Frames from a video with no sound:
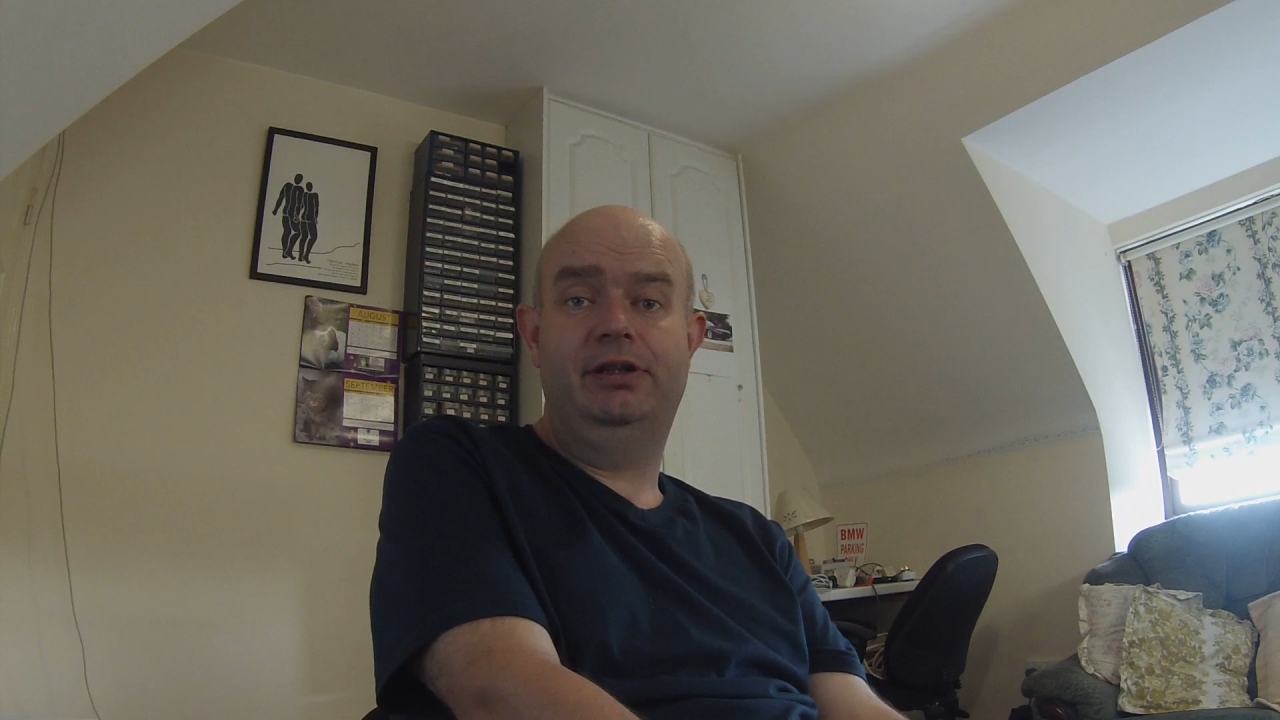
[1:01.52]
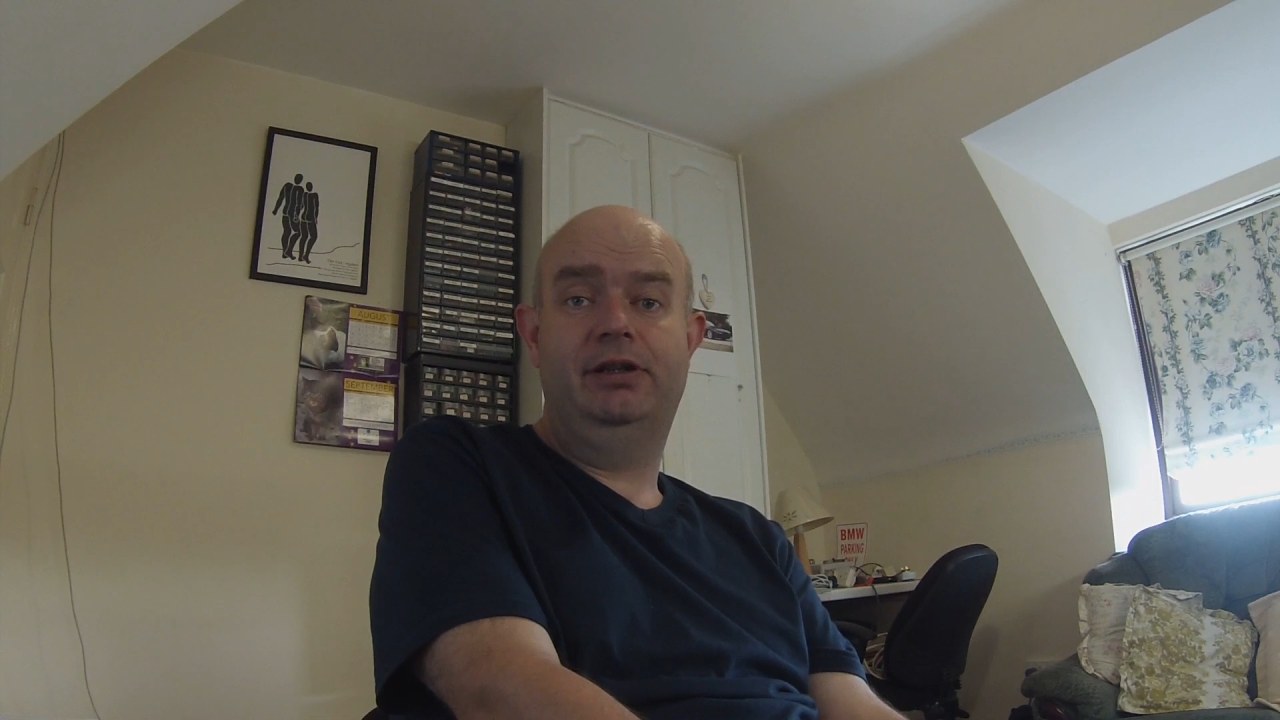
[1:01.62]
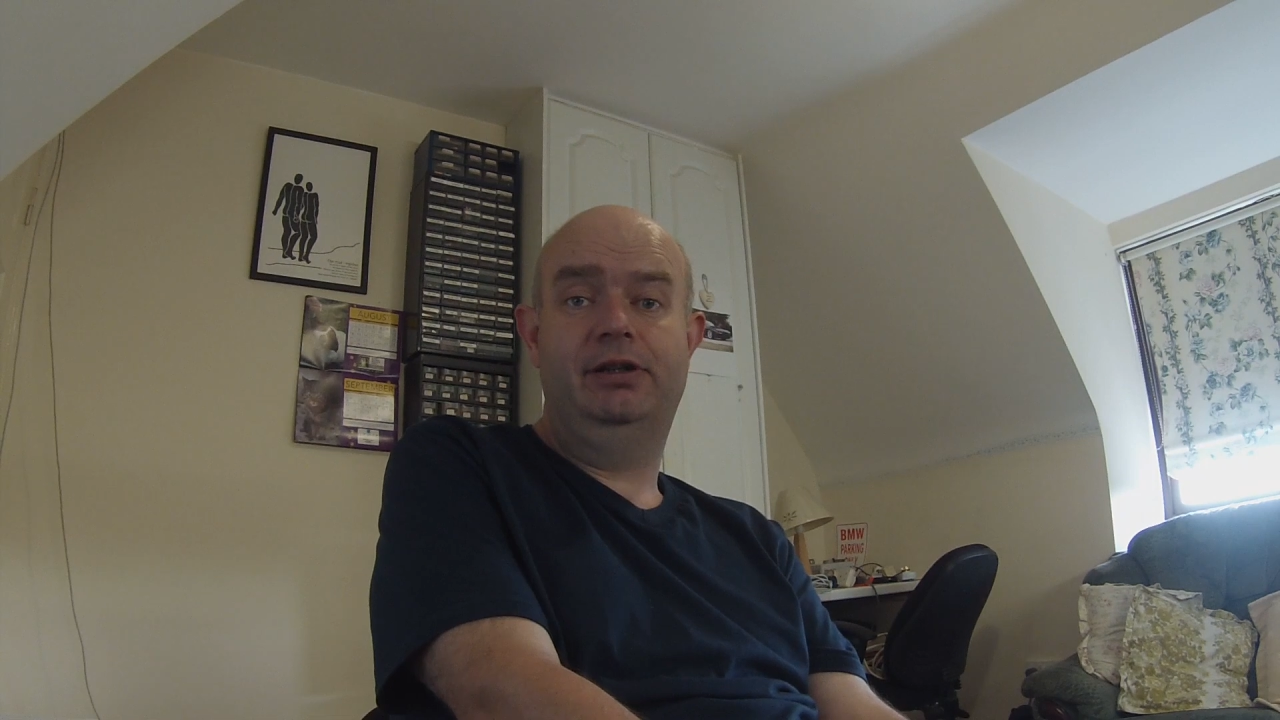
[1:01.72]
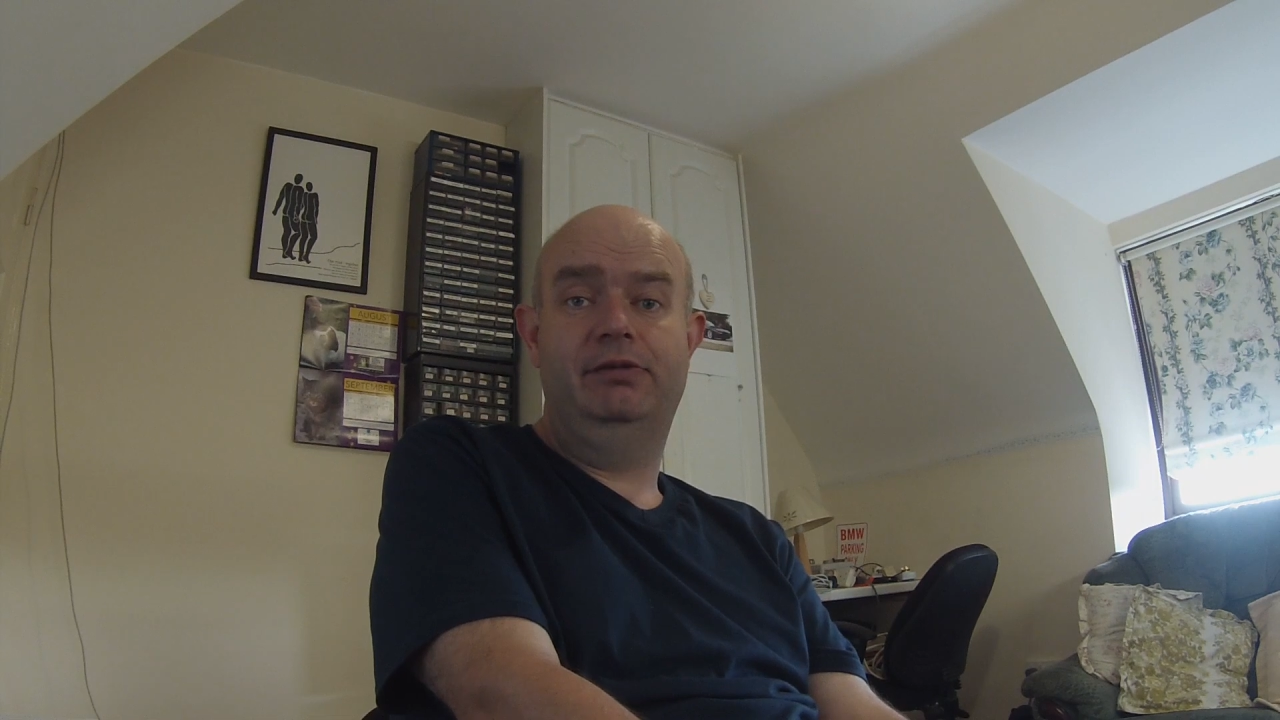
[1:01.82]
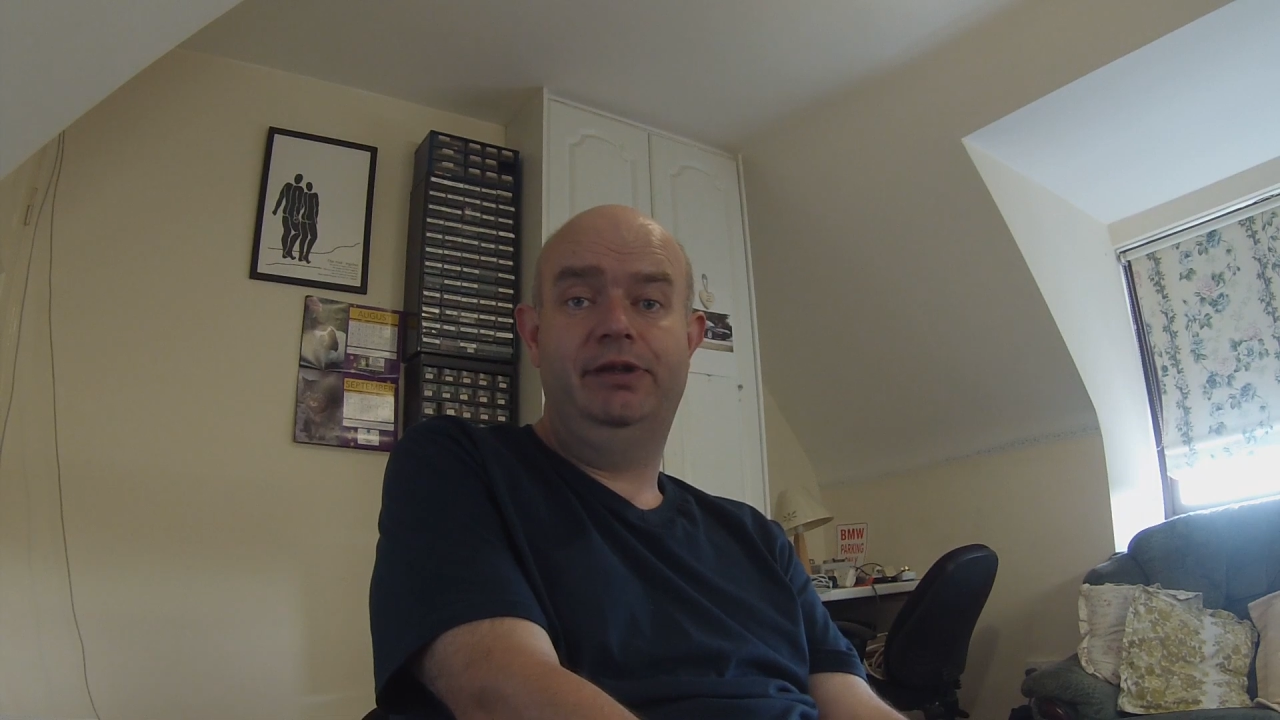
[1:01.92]

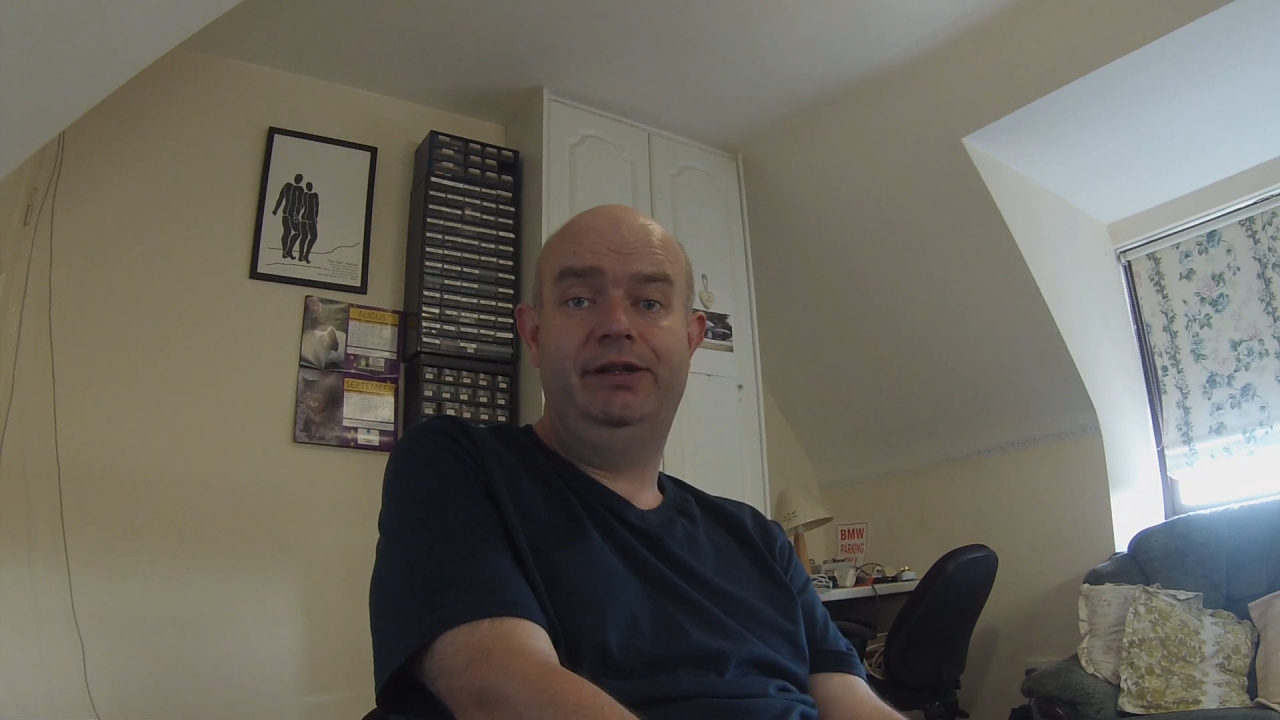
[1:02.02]
of